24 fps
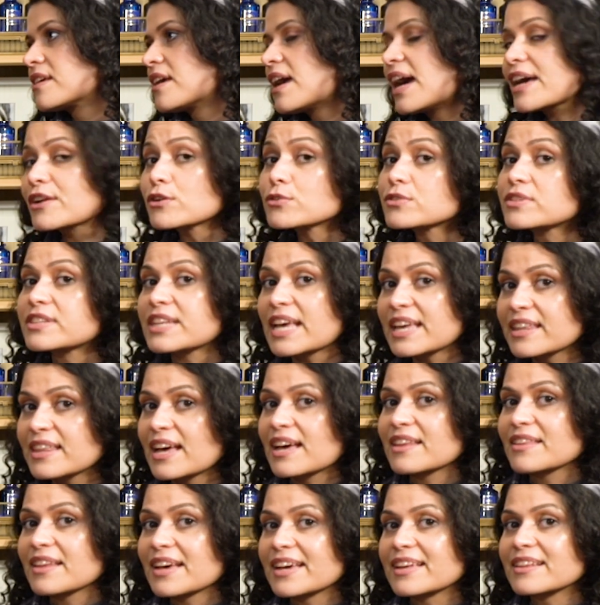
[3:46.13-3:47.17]
100%. I don't say
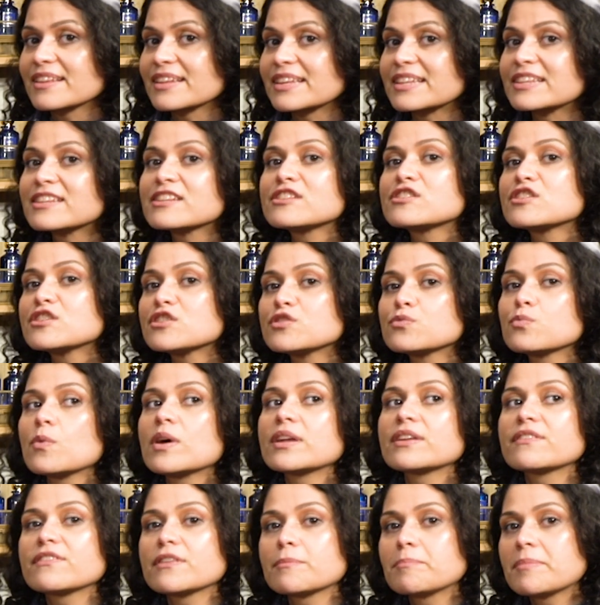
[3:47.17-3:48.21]
that lightly. This is
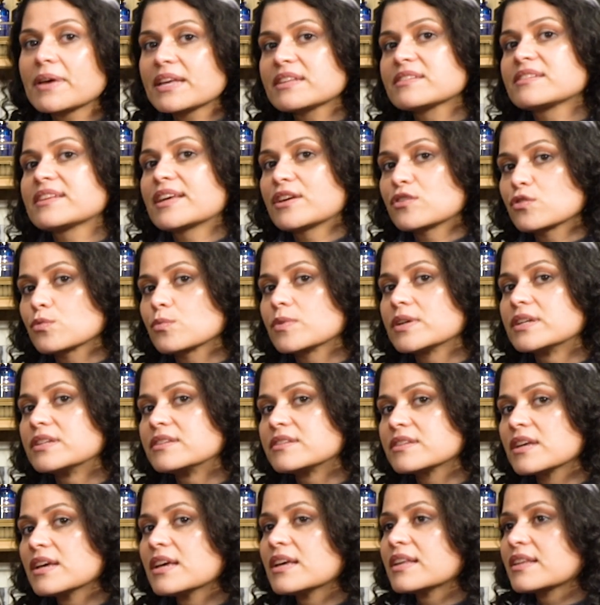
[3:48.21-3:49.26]
one of the best
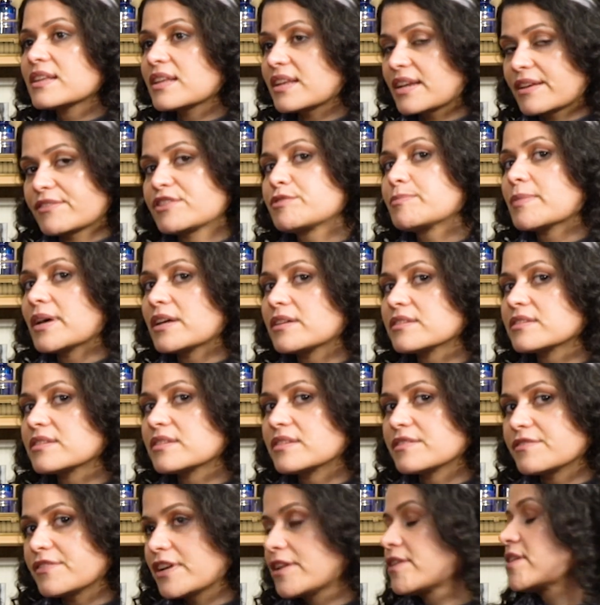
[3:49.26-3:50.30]
sandalwoods that I've smelled in
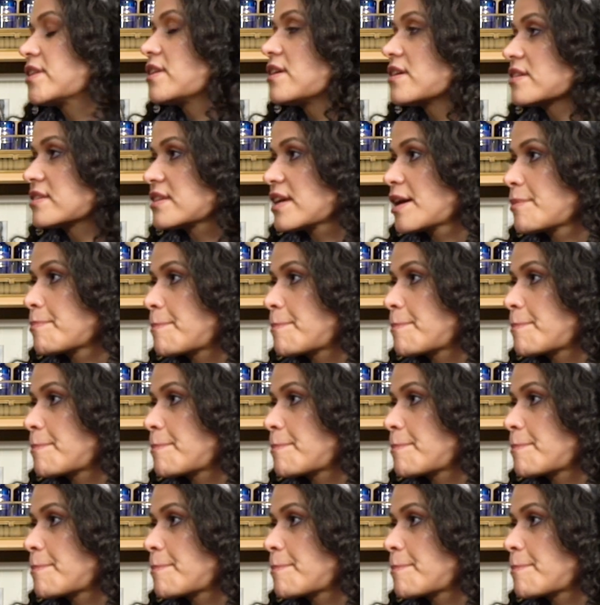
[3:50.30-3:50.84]
a very long time.